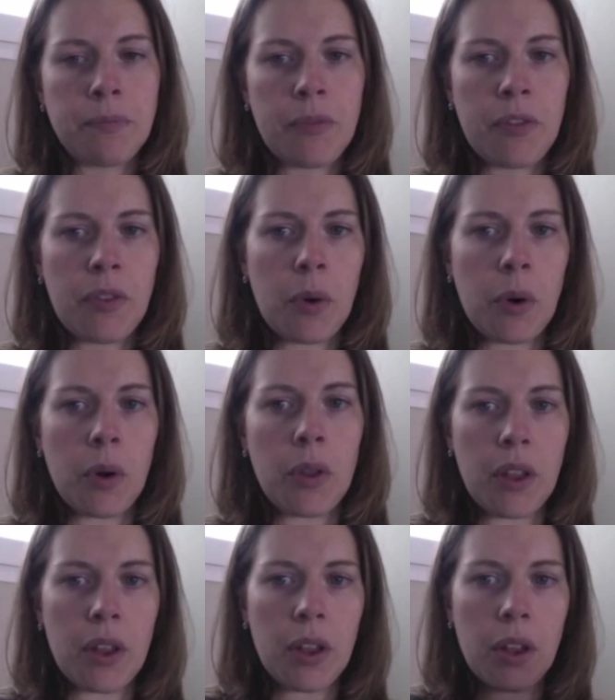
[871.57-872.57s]
for
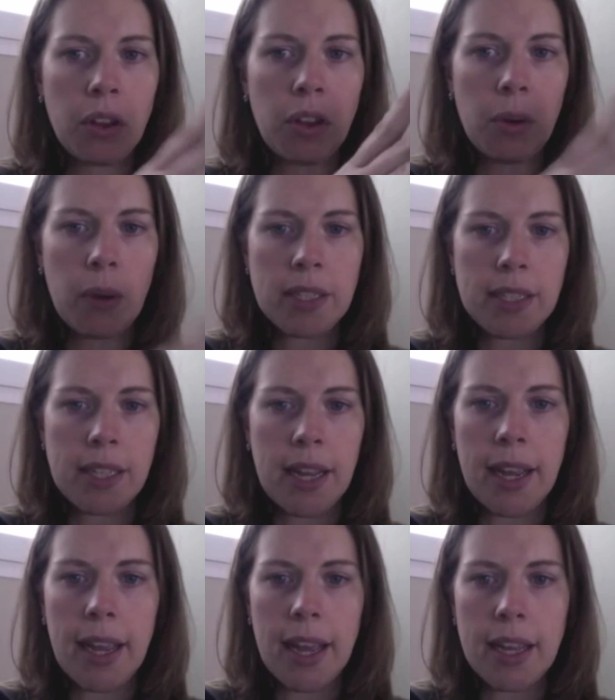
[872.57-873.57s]
the
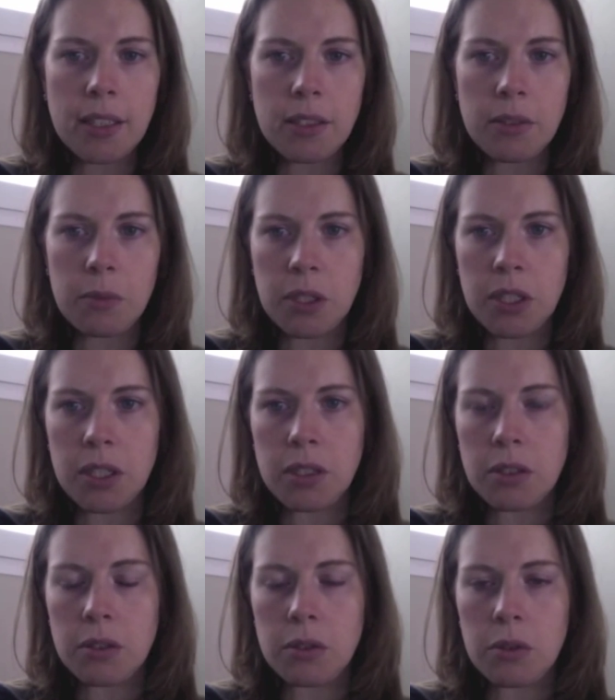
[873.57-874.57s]
USCIS, which
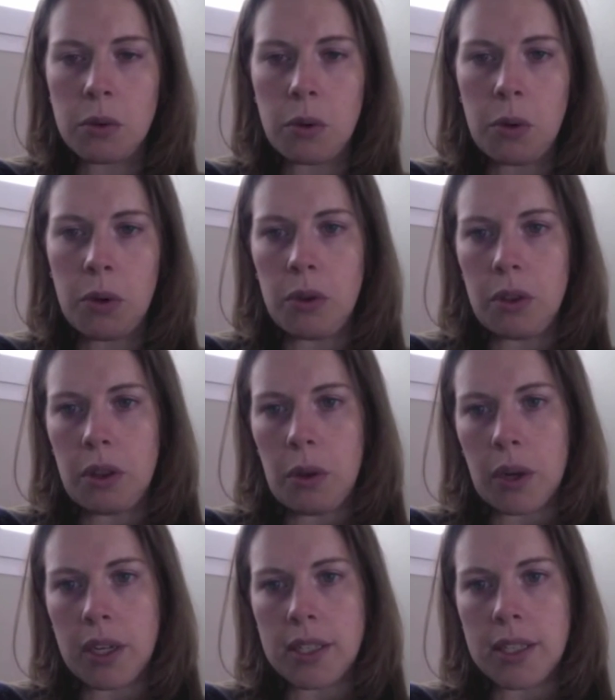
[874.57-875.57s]
is the
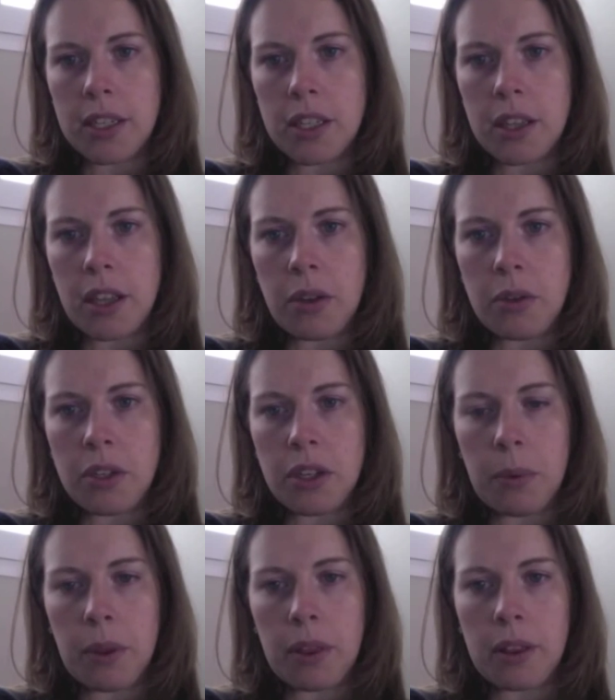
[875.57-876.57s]
organization that you deal
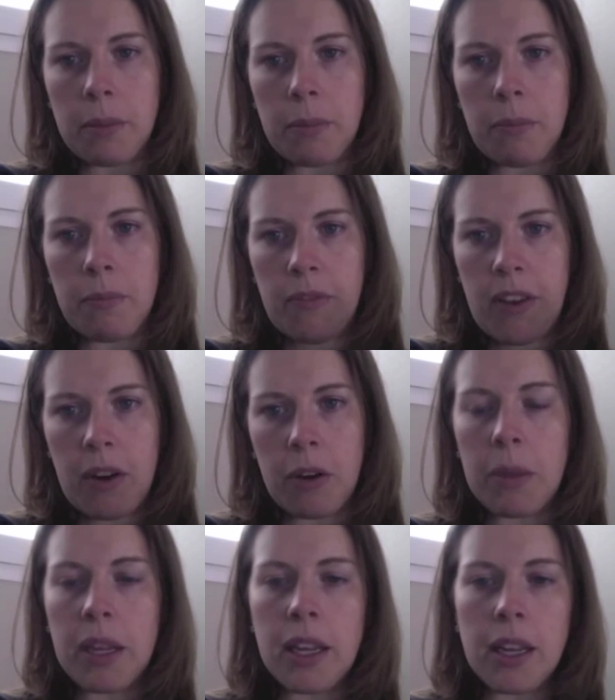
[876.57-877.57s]
with at the very
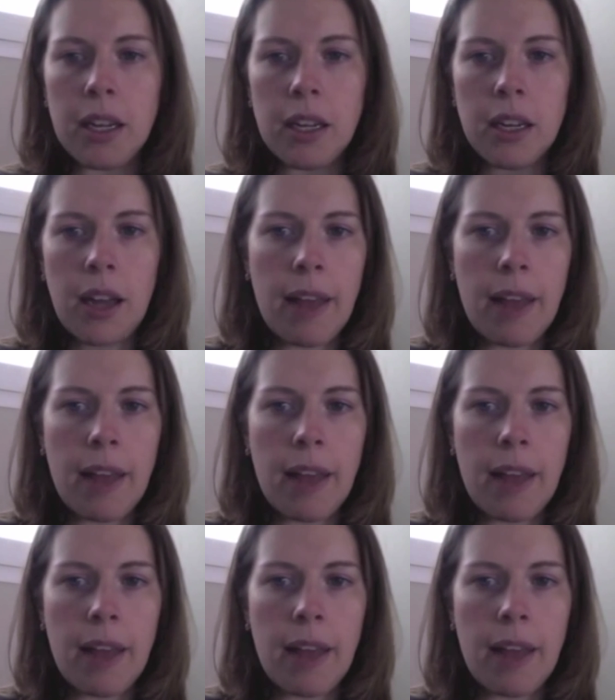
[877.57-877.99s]
beginning,